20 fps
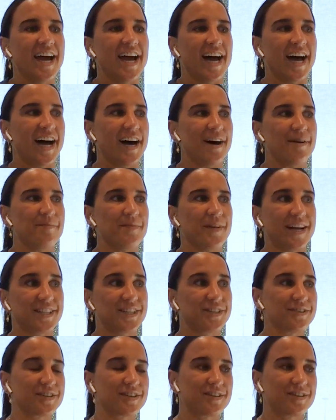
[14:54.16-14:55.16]
I
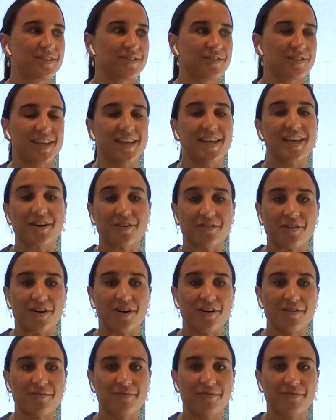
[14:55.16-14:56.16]
took the year
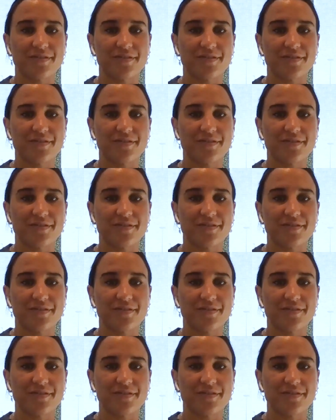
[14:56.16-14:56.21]
off.